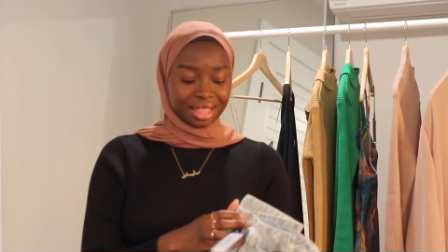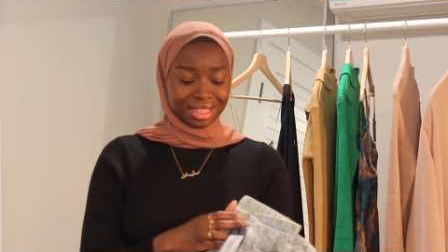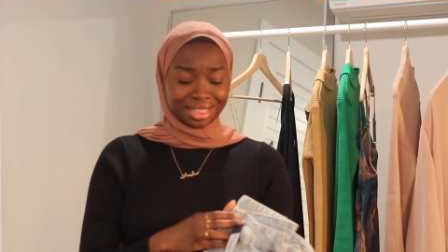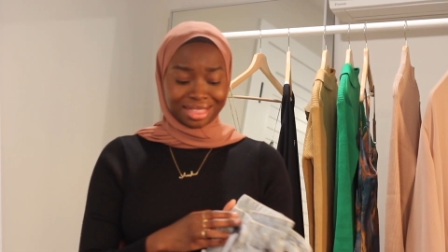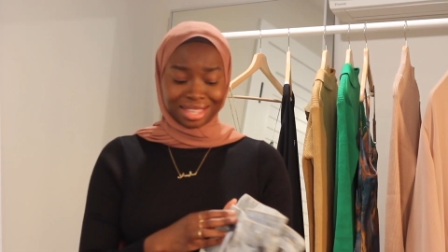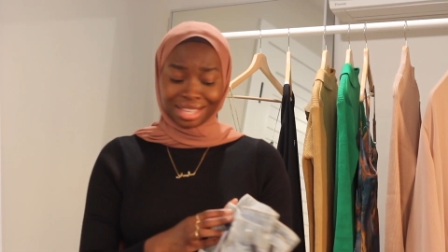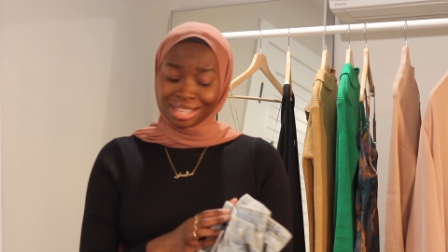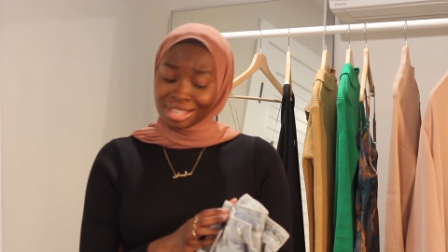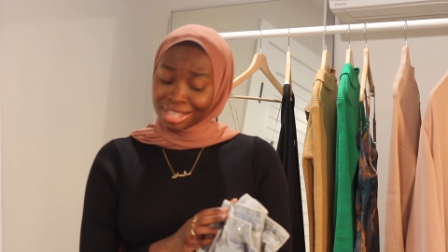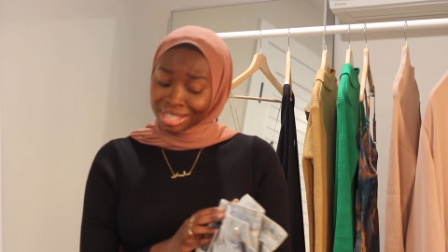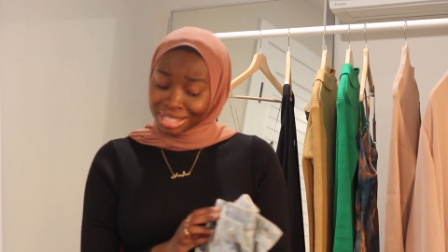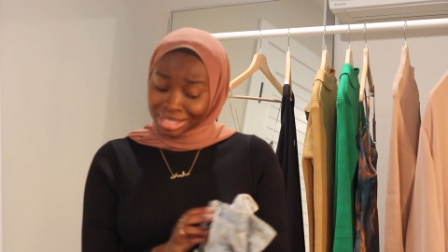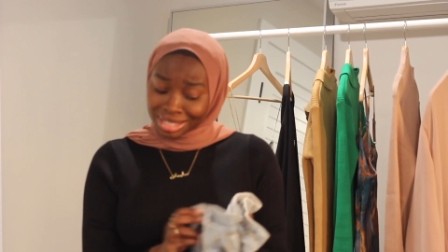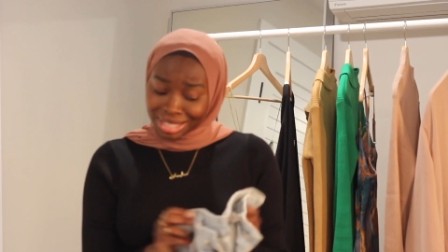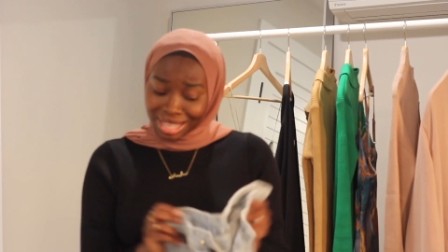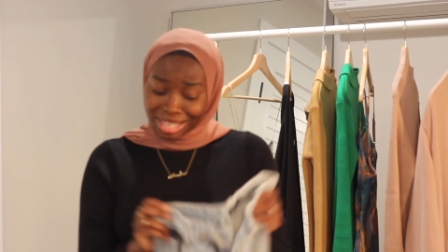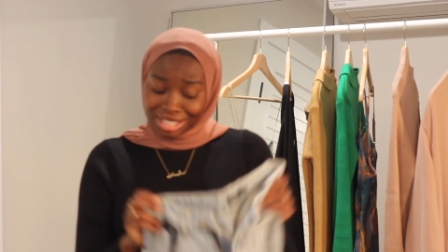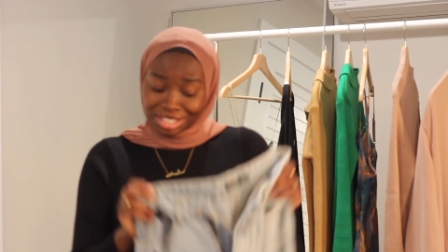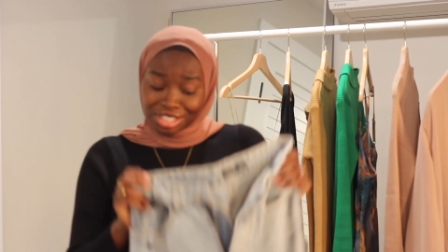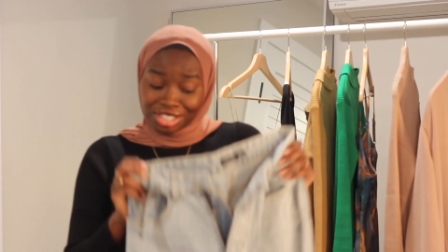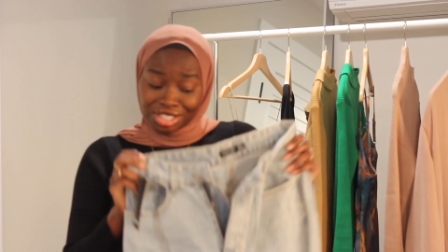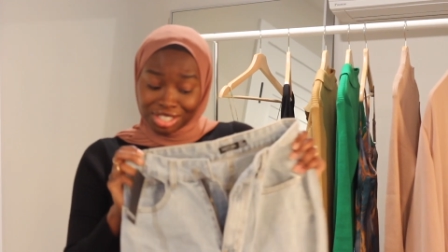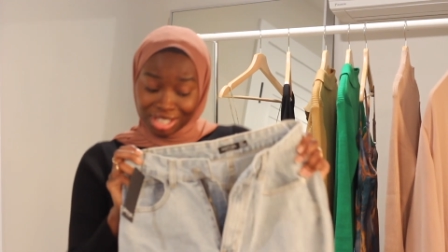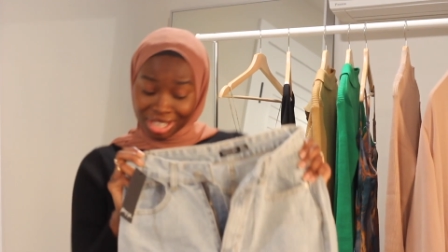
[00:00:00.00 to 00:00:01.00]
these
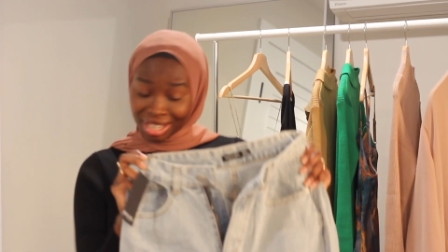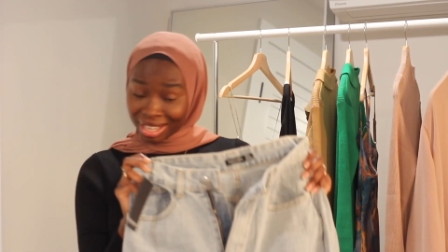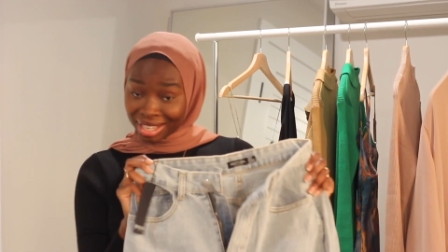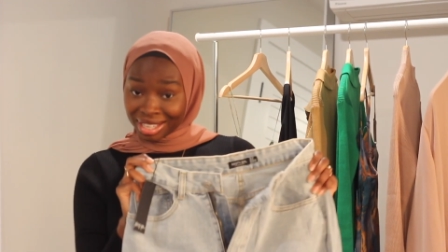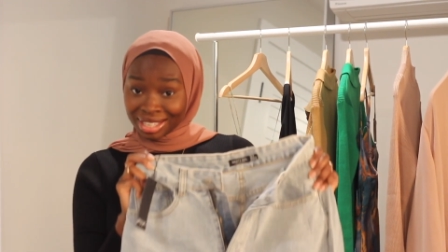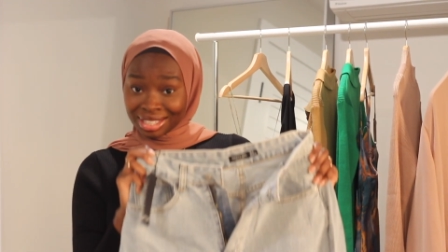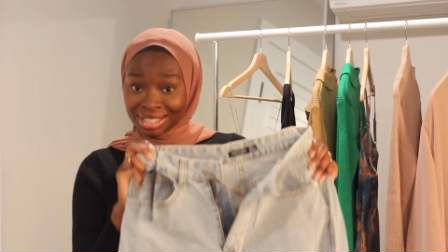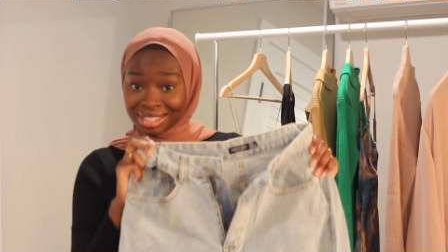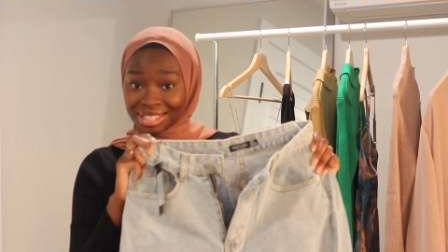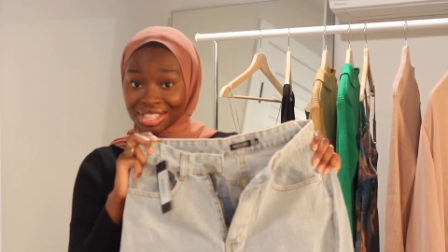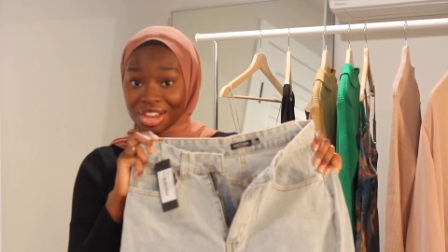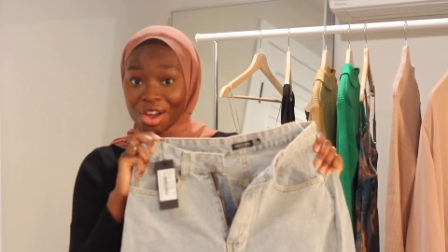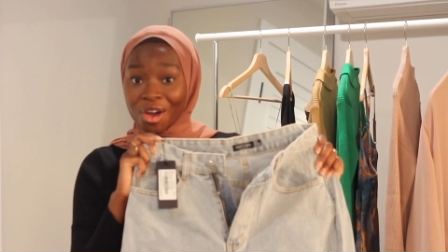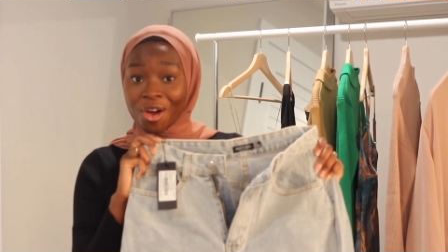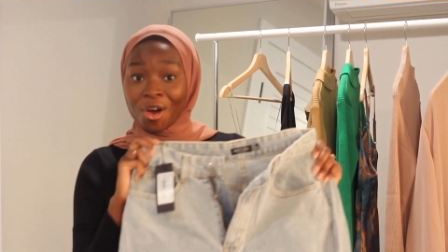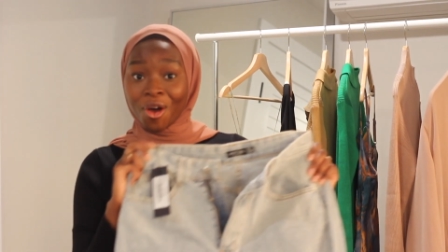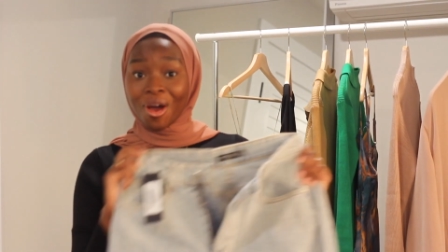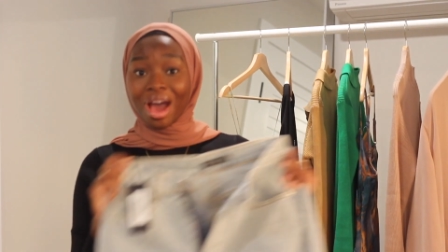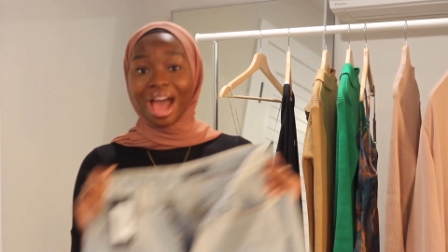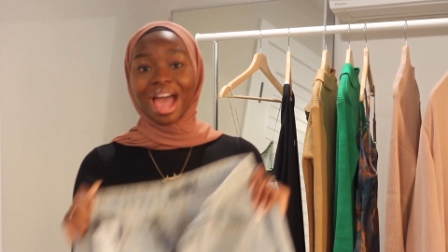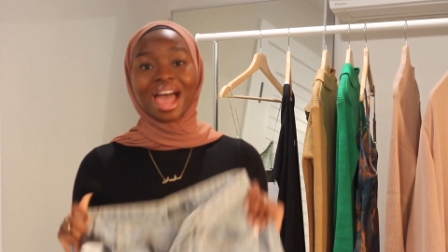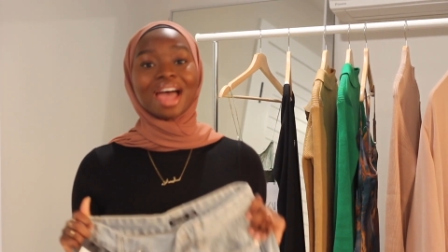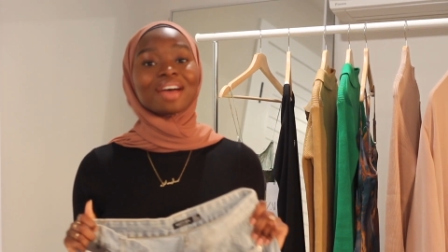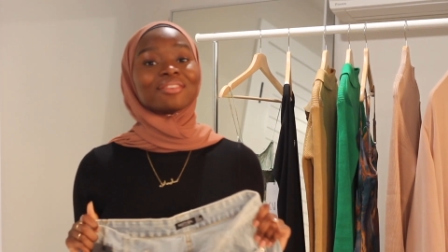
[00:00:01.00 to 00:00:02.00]
jeans, y'all.
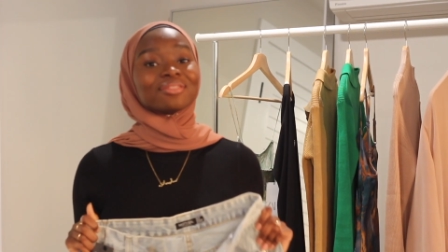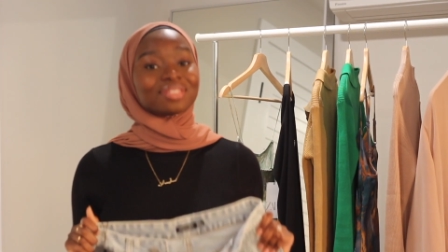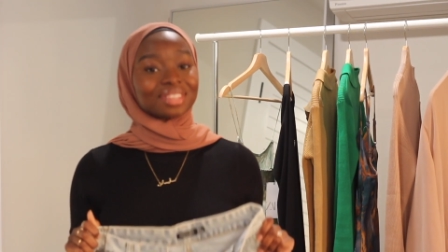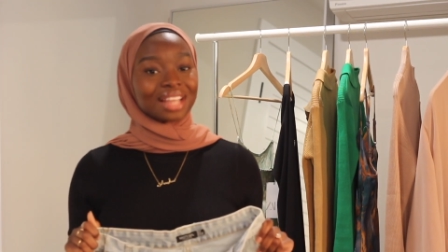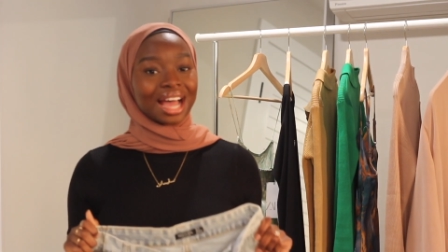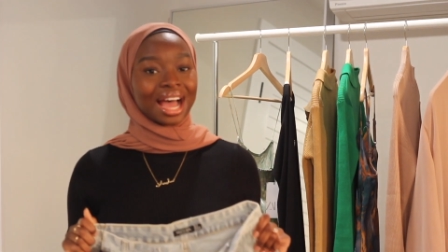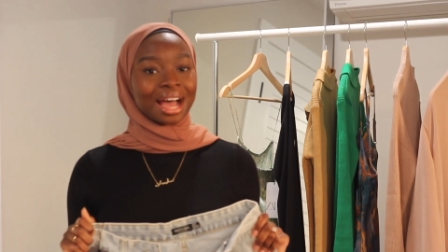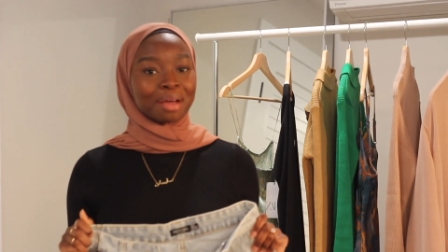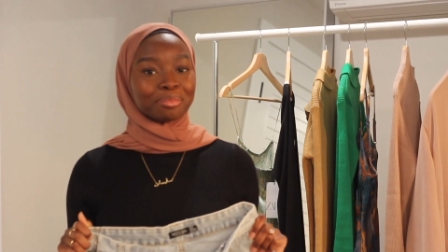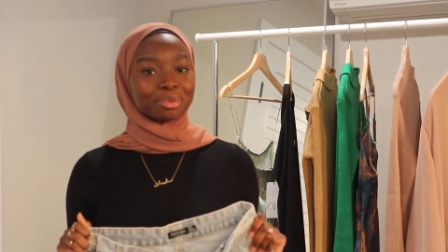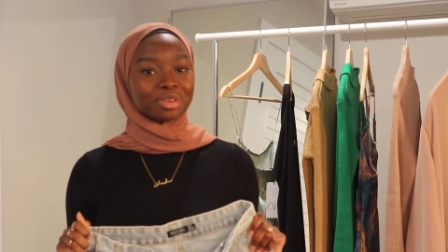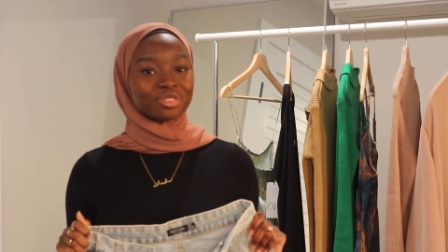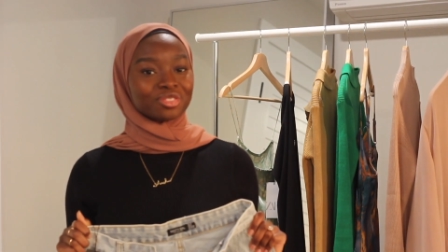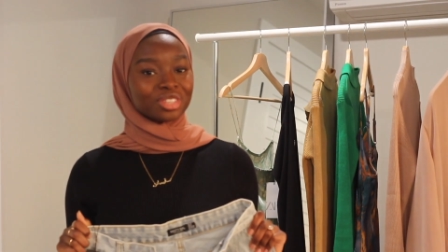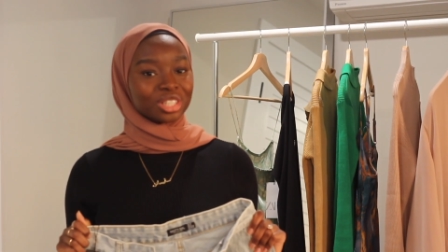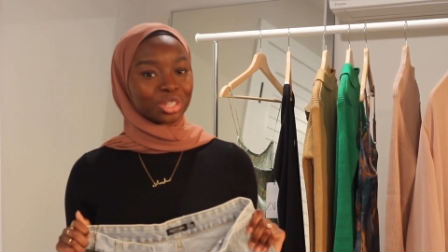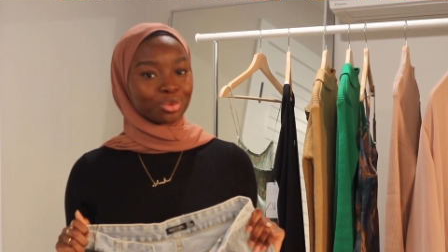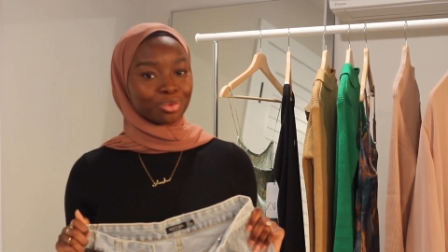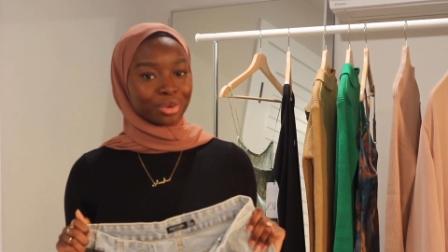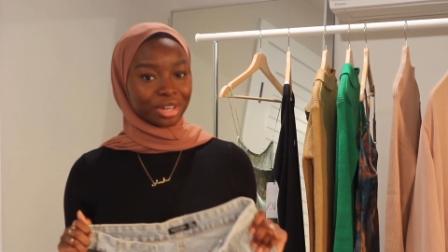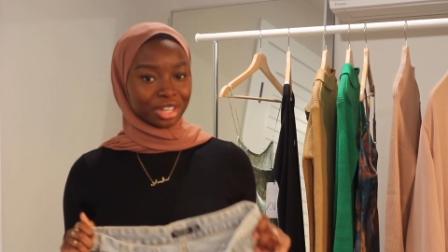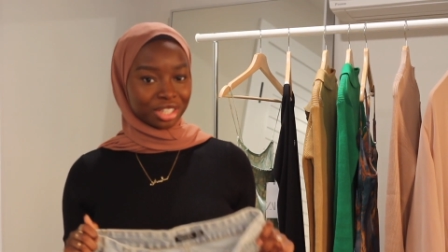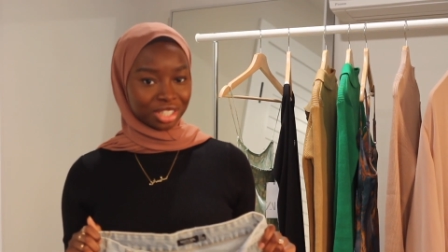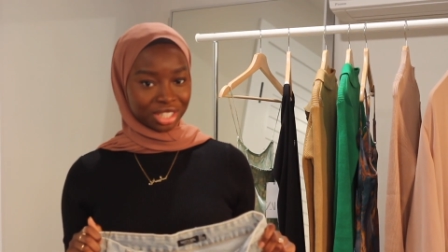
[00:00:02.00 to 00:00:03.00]
I have not been really
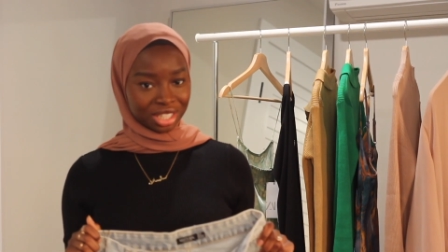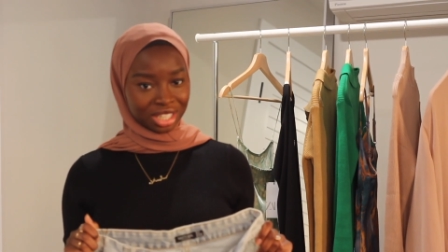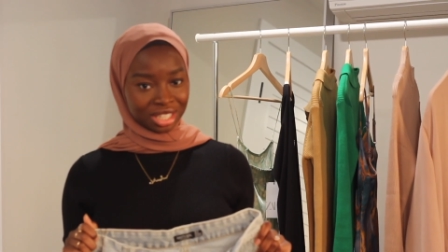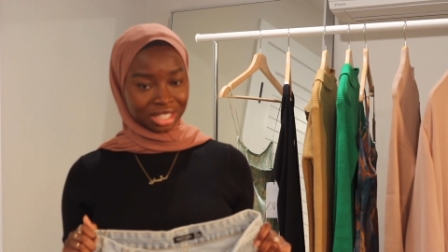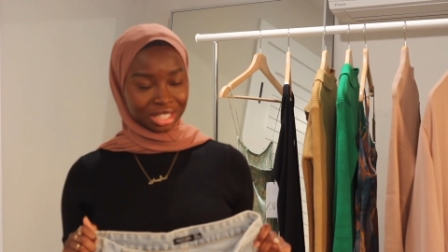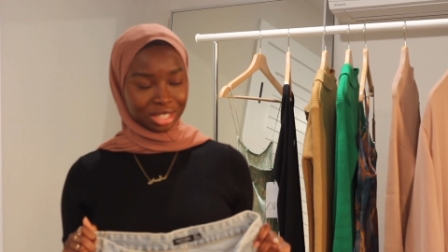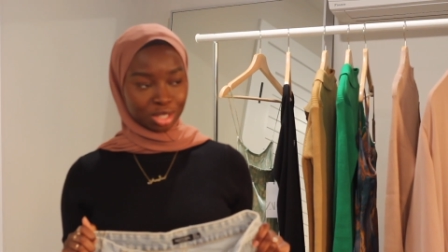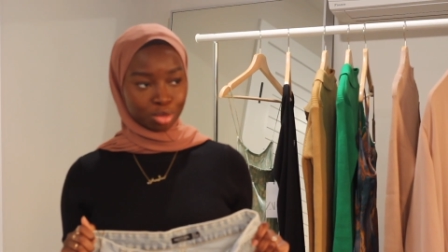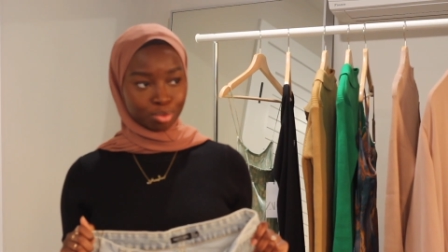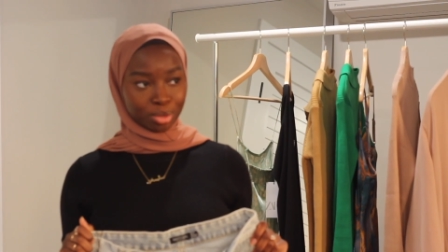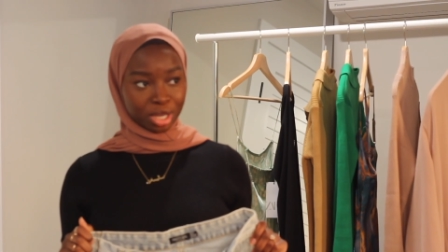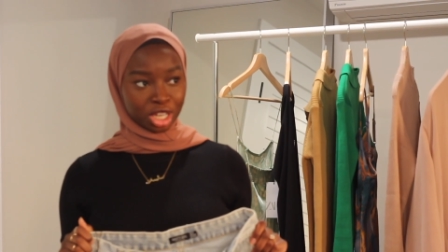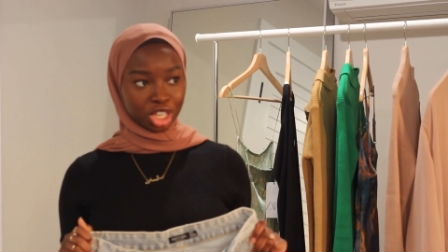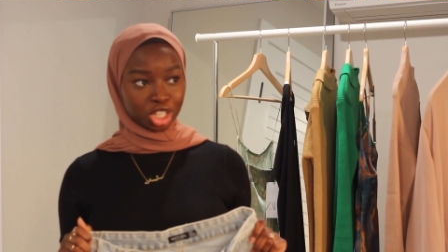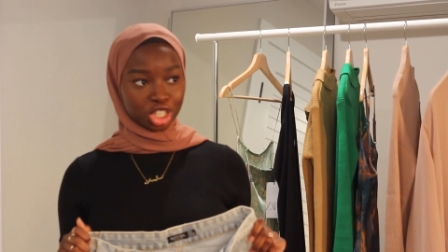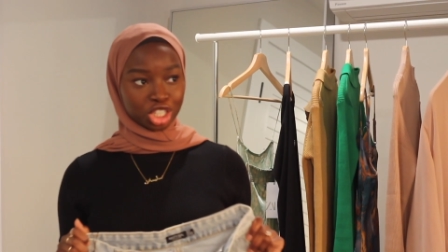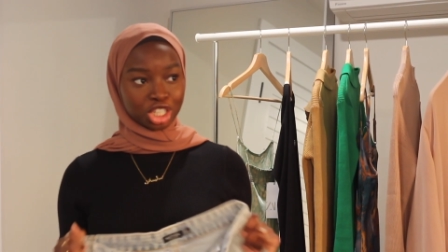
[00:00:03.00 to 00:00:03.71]
wearing jeans too much.